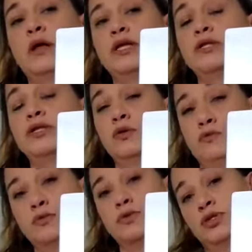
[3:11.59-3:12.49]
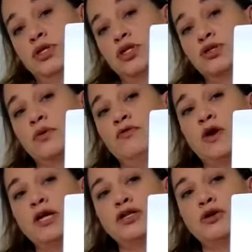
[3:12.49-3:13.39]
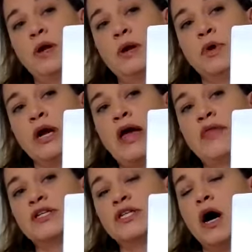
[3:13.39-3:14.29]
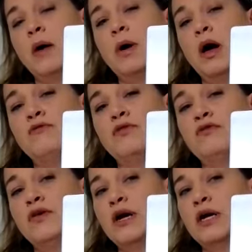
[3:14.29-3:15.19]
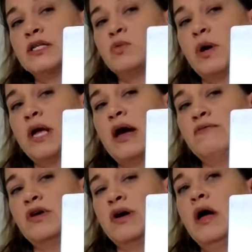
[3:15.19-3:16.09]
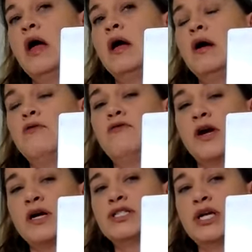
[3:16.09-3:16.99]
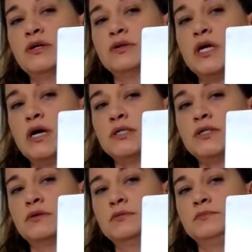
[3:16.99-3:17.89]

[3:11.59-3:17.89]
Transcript: And to just refresh your memory, at the top of the pharynx, we have the pharyngeal tonsil.